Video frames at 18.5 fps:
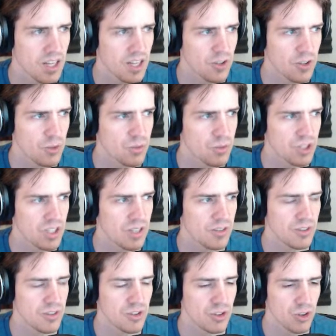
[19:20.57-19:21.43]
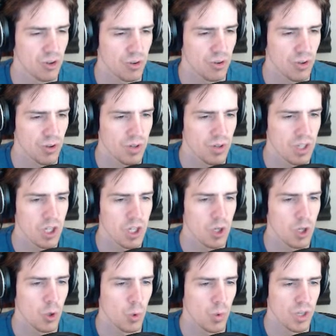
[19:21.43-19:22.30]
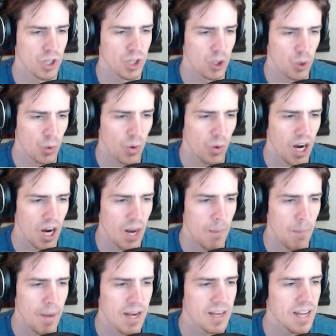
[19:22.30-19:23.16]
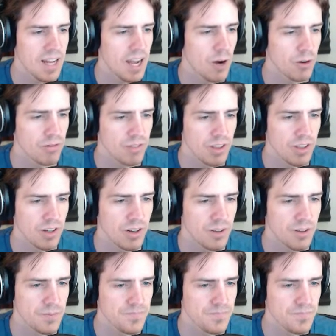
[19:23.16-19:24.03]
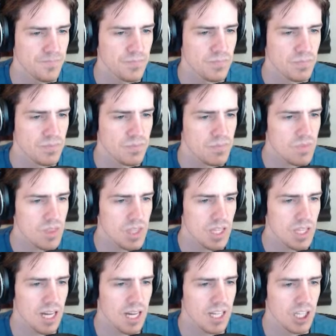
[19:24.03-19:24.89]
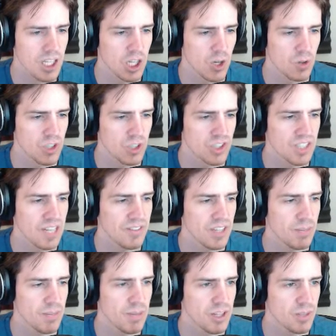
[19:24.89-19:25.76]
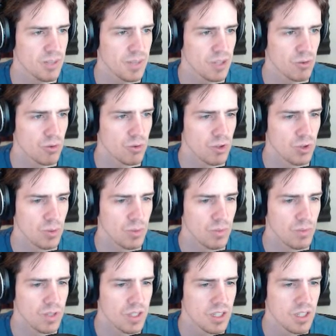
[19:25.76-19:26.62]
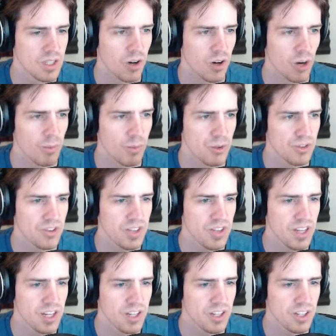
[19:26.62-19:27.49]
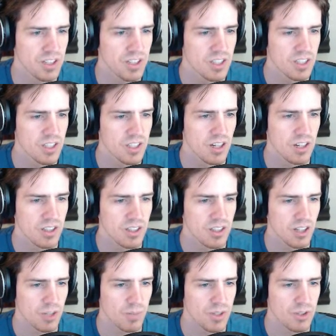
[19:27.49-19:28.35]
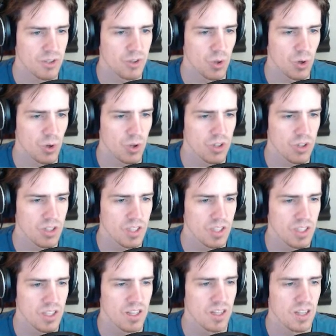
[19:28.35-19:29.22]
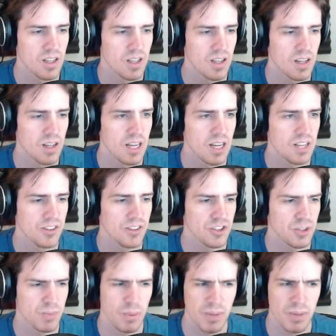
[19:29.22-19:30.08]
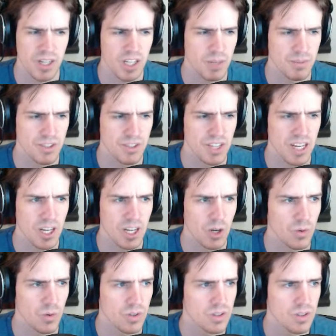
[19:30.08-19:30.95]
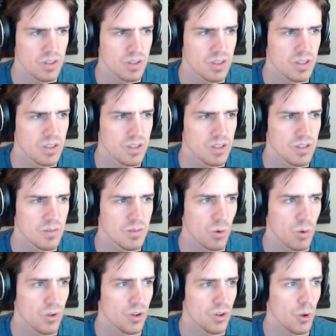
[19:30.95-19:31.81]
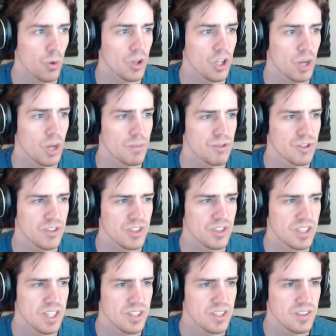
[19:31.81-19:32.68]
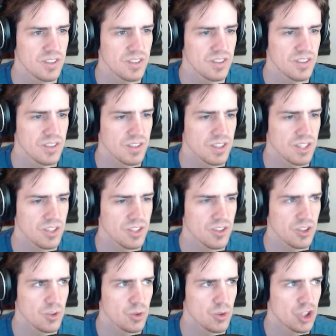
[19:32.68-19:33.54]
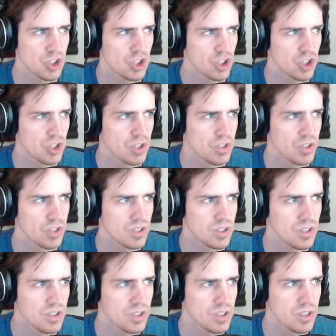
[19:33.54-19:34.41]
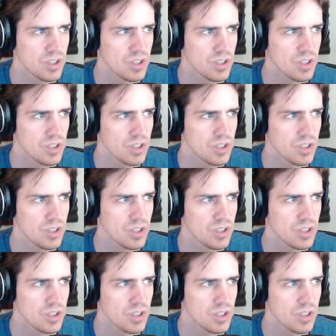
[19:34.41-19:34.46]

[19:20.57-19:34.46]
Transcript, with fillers: I assume she is internal though. Whew, I made it out of there. Gotta go, just have to get back to my room. Almost there. Unlock my door. I guess I should put my cup down. Well, the only option is yes. Yes, you should.